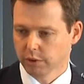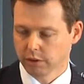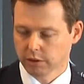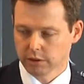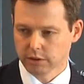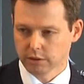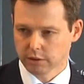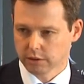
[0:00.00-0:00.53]

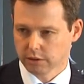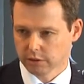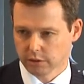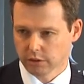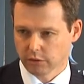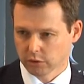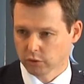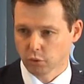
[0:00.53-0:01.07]
in
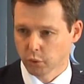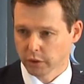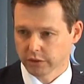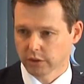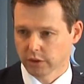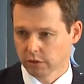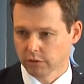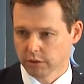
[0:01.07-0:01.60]
2 weeks
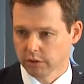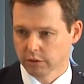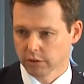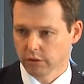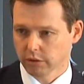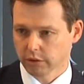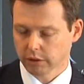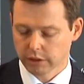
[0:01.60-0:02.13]
ago in New
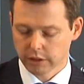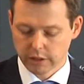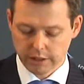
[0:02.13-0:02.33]
York.